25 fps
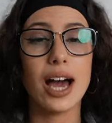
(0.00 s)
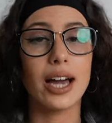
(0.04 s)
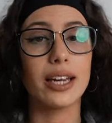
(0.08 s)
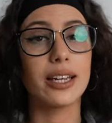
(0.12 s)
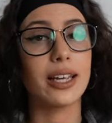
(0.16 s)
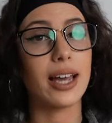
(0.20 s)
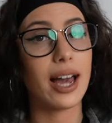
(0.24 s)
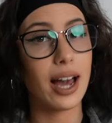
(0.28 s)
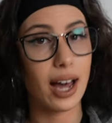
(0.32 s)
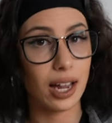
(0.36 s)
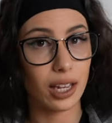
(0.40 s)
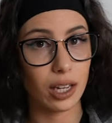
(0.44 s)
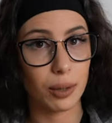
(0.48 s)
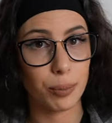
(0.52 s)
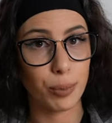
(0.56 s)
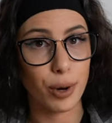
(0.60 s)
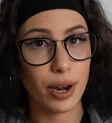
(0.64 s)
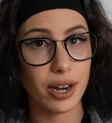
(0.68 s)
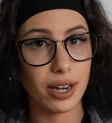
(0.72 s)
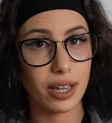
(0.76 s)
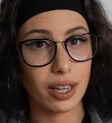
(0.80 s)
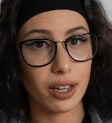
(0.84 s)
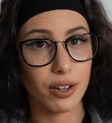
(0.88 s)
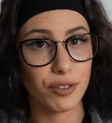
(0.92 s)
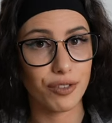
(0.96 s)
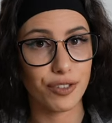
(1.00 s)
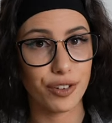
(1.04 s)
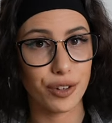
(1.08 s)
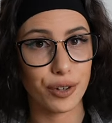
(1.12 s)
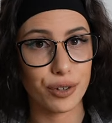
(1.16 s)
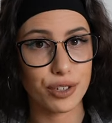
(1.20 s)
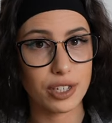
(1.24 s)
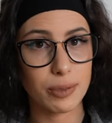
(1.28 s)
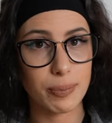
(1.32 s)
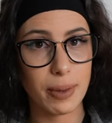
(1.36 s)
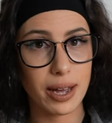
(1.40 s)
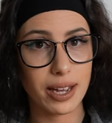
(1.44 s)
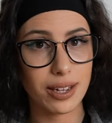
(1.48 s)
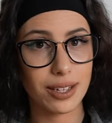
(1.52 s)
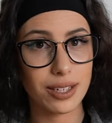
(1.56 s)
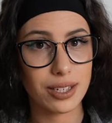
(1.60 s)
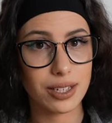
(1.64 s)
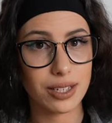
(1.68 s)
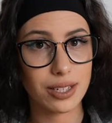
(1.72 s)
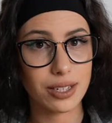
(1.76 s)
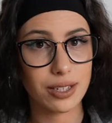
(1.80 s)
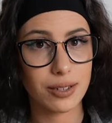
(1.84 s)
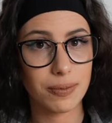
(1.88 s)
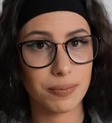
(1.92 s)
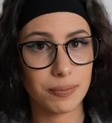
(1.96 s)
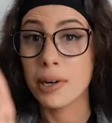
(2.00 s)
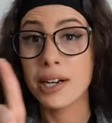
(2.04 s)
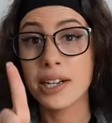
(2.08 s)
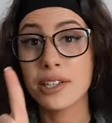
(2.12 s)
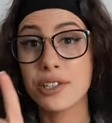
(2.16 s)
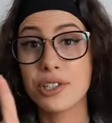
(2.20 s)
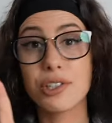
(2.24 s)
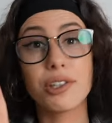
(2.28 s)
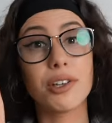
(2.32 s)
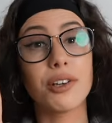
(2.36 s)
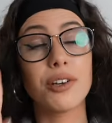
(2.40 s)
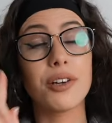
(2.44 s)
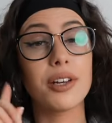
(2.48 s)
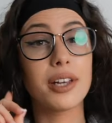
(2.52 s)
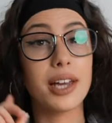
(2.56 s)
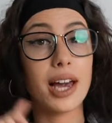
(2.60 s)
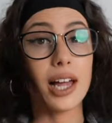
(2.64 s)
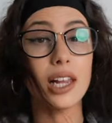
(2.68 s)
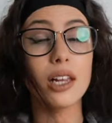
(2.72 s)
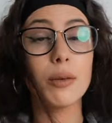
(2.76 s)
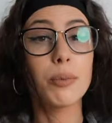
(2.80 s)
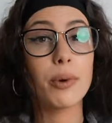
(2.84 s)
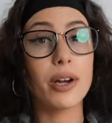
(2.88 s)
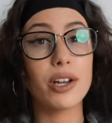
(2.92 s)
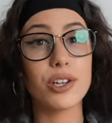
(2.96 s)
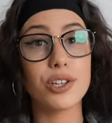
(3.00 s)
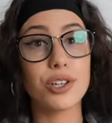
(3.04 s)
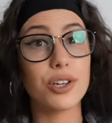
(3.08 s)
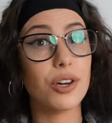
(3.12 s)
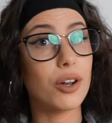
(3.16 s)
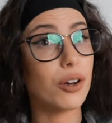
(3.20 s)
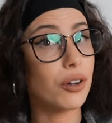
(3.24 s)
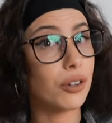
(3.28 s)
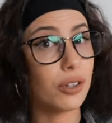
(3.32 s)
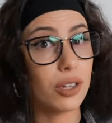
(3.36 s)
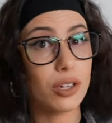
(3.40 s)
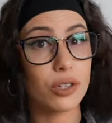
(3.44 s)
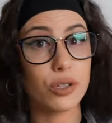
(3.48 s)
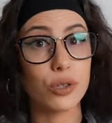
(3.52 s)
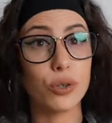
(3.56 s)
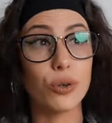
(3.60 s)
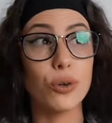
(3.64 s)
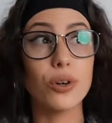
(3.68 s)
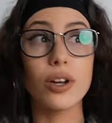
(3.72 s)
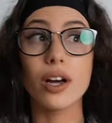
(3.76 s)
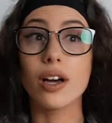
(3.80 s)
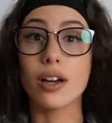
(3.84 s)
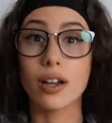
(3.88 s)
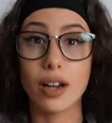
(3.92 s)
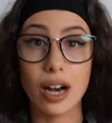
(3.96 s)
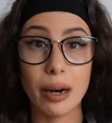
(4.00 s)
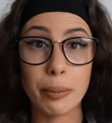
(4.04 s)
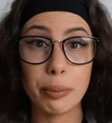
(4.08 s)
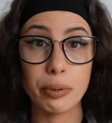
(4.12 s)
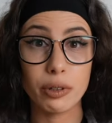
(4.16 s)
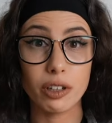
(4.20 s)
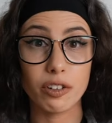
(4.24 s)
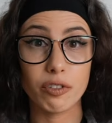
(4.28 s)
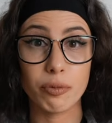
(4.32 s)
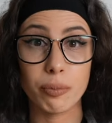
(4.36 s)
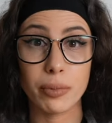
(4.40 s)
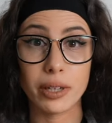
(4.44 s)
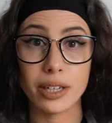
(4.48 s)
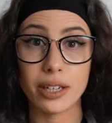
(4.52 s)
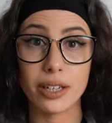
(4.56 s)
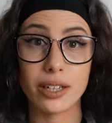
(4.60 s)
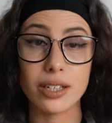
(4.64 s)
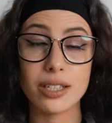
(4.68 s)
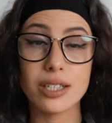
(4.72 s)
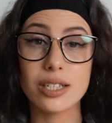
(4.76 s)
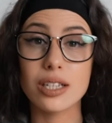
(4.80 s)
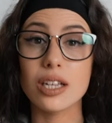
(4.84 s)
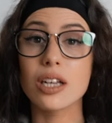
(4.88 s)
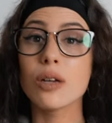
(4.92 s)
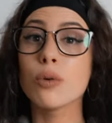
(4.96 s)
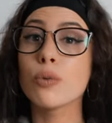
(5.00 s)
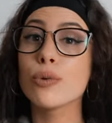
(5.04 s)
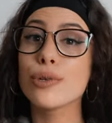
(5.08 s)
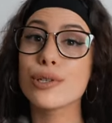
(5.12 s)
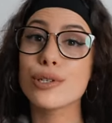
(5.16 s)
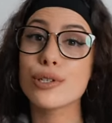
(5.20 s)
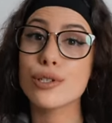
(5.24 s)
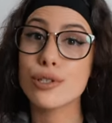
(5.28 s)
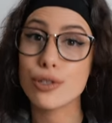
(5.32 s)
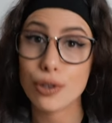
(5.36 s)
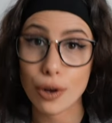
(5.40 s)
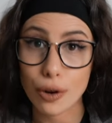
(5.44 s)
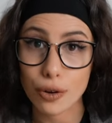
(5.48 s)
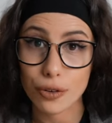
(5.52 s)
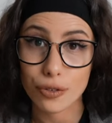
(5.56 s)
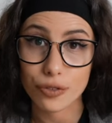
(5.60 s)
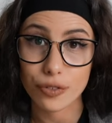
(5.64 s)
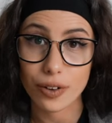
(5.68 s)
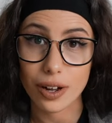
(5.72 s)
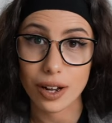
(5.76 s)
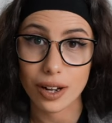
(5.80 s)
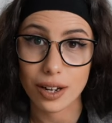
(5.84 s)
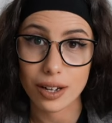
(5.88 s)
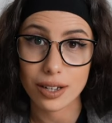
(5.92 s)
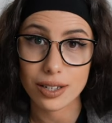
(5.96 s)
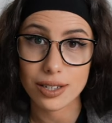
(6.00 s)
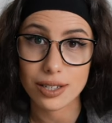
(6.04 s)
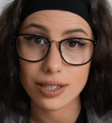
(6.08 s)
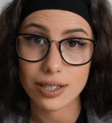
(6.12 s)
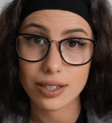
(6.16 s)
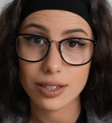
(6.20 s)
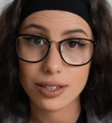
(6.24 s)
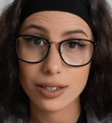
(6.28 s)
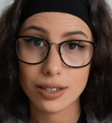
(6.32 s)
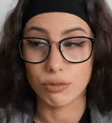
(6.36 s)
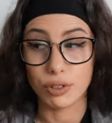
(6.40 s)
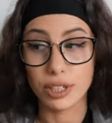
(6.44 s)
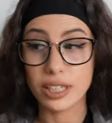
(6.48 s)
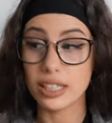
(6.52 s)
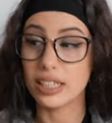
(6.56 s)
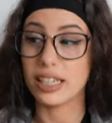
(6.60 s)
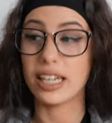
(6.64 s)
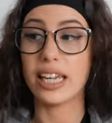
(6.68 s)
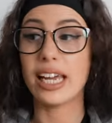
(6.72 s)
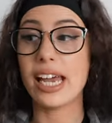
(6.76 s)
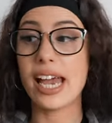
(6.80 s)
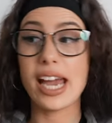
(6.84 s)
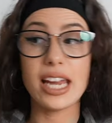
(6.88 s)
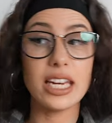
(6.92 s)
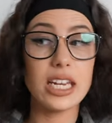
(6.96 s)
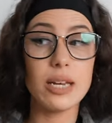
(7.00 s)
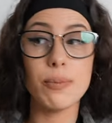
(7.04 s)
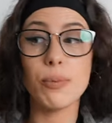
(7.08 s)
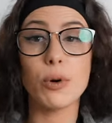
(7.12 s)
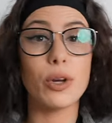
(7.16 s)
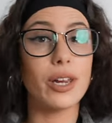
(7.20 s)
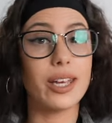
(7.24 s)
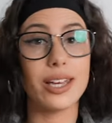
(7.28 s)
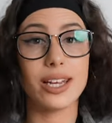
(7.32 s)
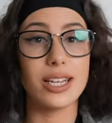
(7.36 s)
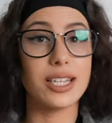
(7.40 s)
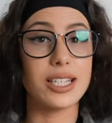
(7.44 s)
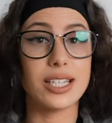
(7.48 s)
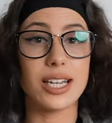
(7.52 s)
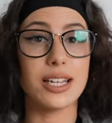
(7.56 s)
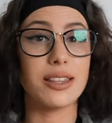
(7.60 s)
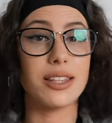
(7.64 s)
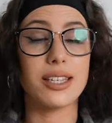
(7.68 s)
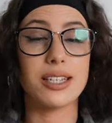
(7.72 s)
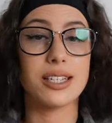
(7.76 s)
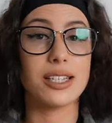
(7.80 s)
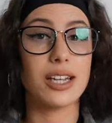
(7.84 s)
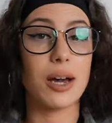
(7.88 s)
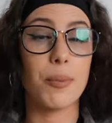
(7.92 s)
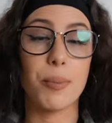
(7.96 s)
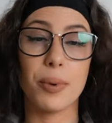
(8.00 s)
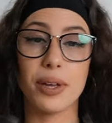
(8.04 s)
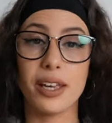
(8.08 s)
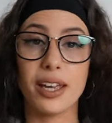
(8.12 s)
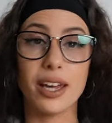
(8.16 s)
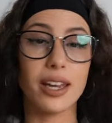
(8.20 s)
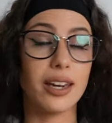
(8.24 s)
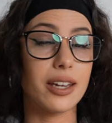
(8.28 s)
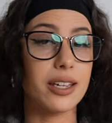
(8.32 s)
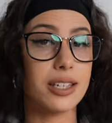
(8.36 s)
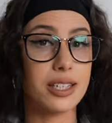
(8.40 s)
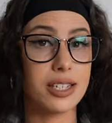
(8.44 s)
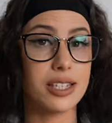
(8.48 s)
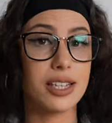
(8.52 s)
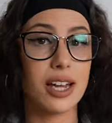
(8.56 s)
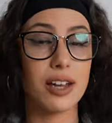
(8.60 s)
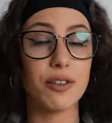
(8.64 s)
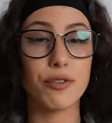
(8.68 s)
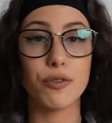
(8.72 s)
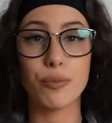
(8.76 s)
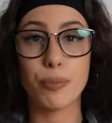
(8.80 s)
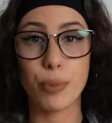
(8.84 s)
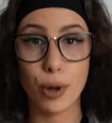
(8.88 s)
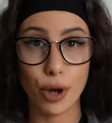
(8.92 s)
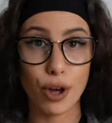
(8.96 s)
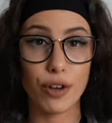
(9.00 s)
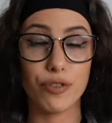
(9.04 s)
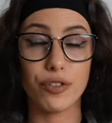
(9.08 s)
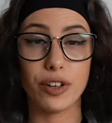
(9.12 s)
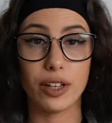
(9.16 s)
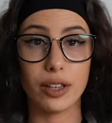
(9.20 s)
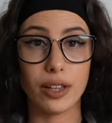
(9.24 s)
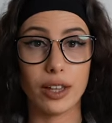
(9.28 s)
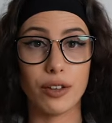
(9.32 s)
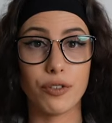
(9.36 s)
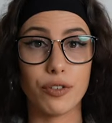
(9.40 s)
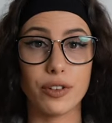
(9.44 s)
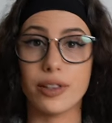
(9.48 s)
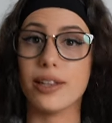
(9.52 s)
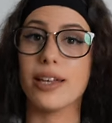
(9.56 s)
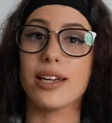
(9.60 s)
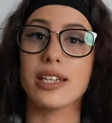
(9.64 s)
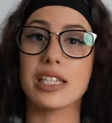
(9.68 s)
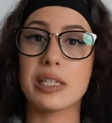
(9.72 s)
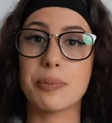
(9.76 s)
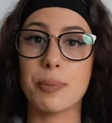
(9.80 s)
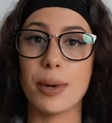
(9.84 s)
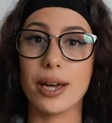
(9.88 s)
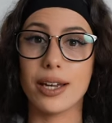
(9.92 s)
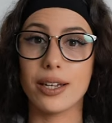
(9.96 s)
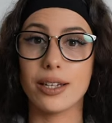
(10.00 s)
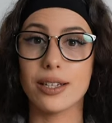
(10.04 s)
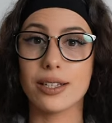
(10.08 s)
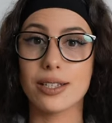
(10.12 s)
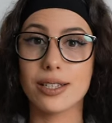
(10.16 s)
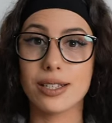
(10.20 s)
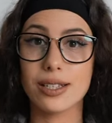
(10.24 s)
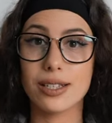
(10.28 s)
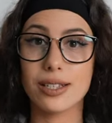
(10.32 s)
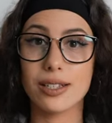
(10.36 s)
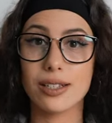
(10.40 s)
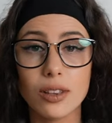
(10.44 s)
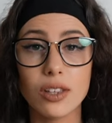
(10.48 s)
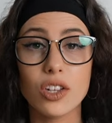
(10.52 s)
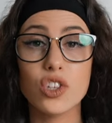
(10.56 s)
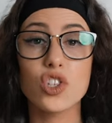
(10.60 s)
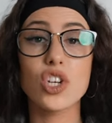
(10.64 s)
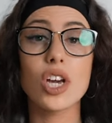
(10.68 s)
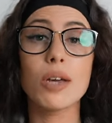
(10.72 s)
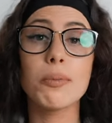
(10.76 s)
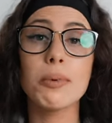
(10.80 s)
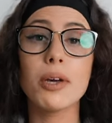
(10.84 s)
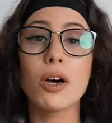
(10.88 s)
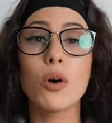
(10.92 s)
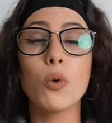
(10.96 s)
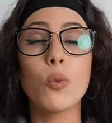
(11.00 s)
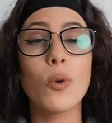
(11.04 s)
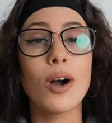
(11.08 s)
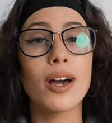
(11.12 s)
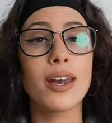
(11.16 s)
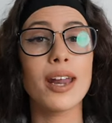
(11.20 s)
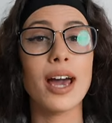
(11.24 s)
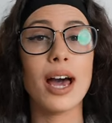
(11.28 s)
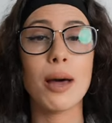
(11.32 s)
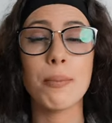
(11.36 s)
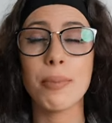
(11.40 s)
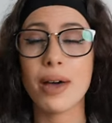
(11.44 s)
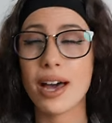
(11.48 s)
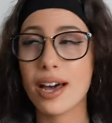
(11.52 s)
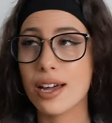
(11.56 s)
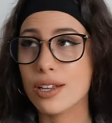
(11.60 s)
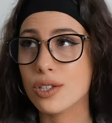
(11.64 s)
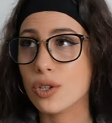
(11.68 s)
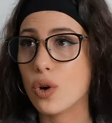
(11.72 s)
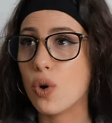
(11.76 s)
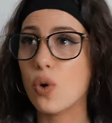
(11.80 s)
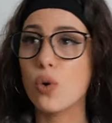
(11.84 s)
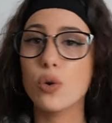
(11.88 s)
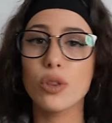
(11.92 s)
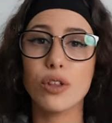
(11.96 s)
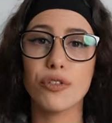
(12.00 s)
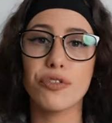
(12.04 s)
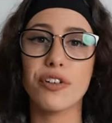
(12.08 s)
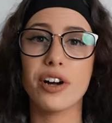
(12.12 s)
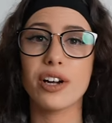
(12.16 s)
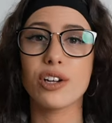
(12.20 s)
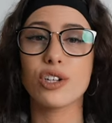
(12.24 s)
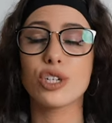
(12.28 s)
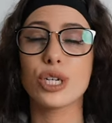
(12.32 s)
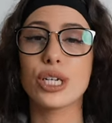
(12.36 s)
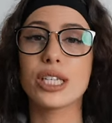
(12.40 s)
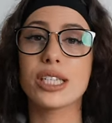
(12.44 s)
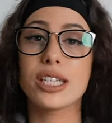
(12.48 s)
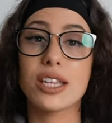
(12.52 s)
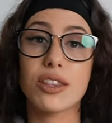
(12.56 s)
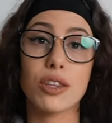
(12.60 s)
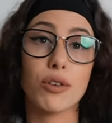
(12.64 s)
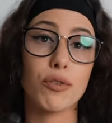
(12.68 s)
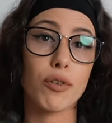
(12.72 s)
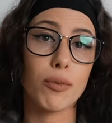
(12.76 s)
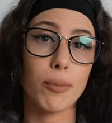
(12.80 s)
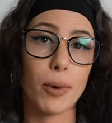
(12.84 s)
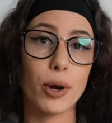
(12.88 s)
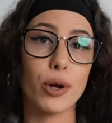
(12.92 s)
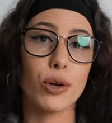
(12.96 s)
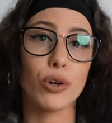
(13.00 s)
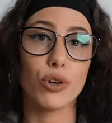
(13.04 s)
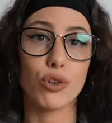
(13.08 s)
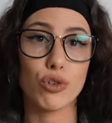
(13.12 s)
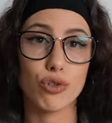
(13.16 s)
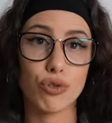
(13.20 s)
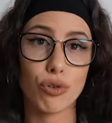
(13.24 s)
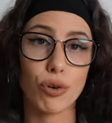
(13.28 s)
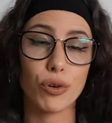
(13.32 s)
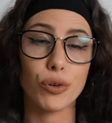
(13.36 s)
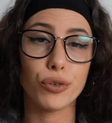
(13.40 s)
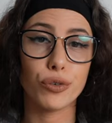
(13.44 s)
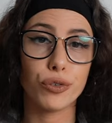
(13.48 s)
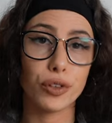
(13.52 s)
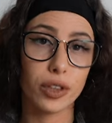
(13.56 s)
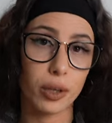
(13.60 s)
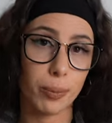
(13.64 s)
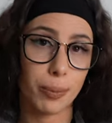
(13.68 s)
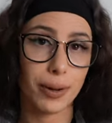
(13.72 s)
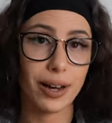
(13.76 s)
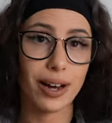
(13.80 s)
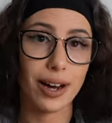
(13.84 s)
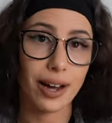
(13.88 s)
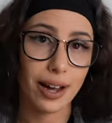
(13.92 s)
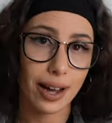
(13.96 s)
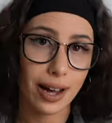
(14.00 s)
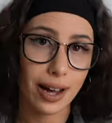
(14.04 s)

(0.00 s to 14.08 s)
and calibrating it for your space. Mind you, calibration only took a couple of minutes. It was so fast. Really, anybody can set this up and get it set perfectly for their space. The JBL One app has all the functions that the remote control for the bar